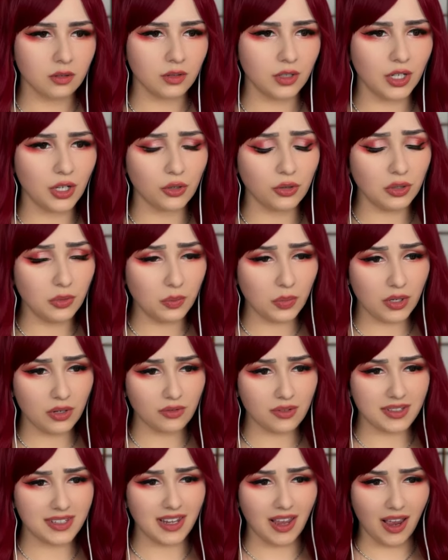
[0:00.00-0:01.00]
He couldn't
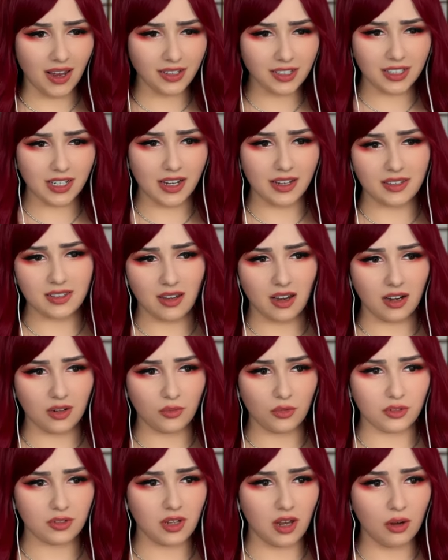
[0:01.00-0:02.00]
pierce the other knight's
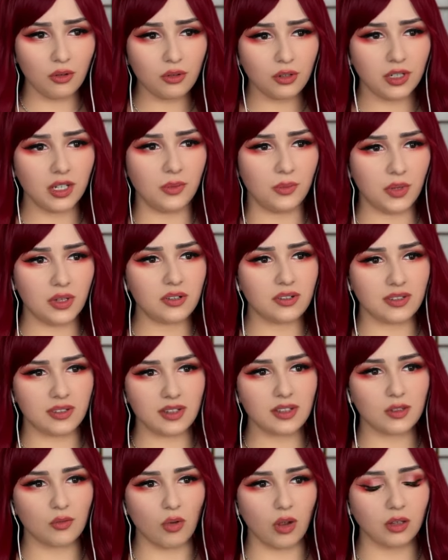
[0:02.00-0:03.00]
armor, so how could he pierce
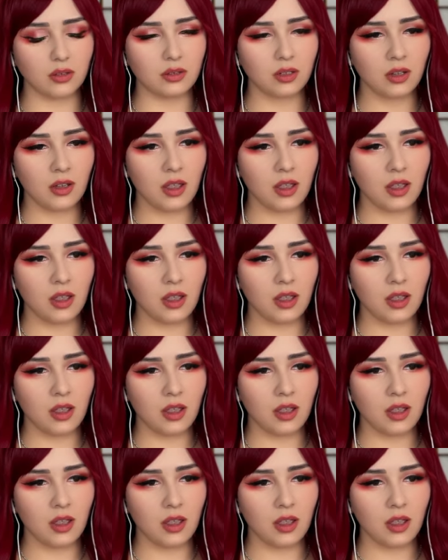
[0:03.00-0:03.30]
this one?